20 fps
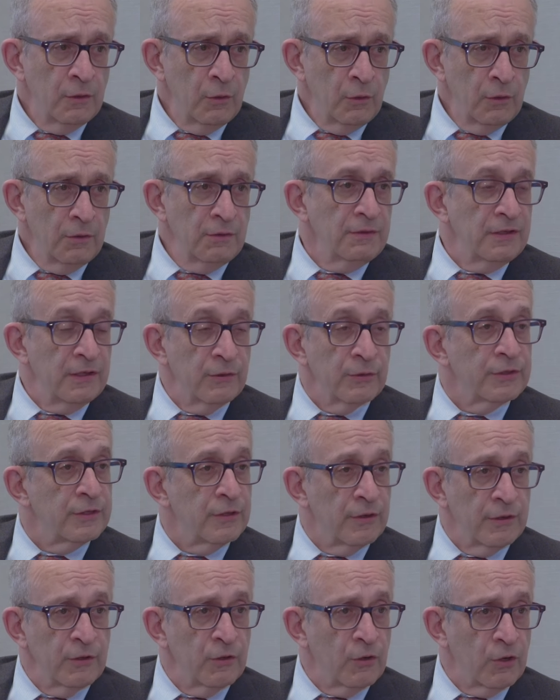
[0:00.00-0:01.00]
near and dear
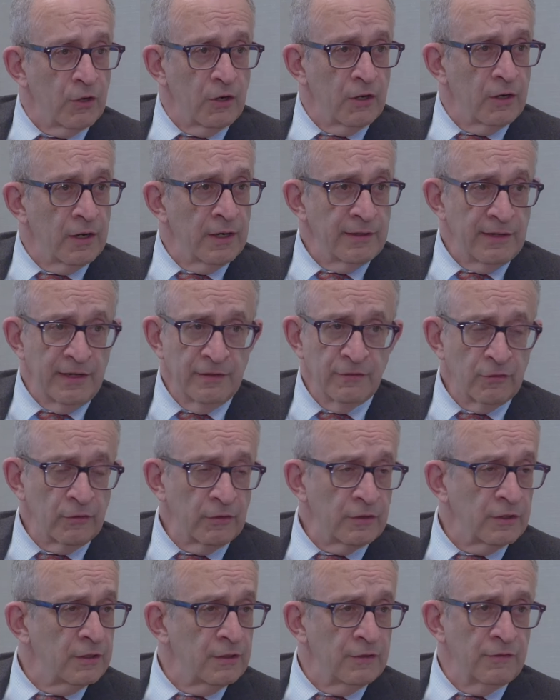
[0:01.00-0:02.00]
to your heart and
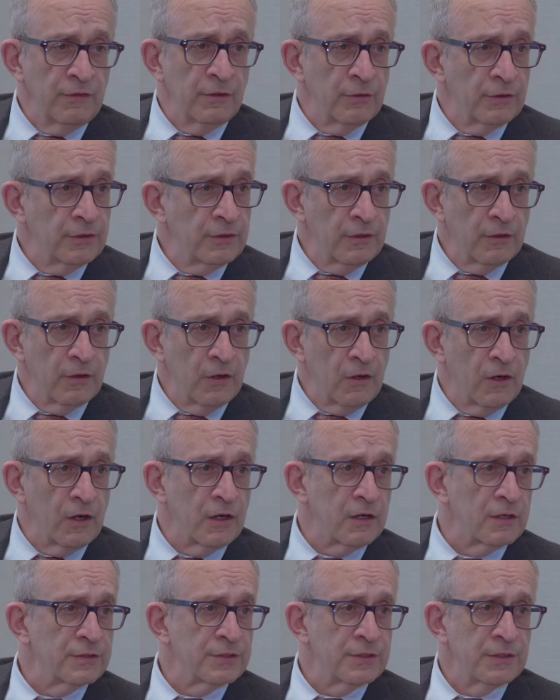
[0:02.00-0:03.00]
certainly is near and dear to
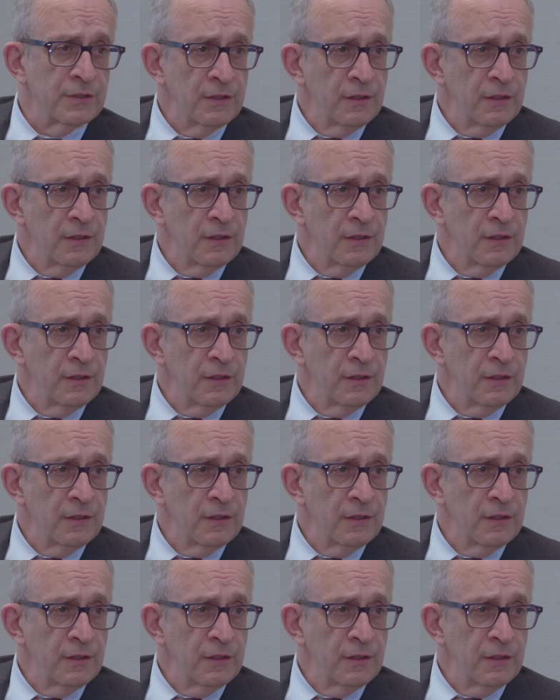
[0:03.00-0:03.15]
ours?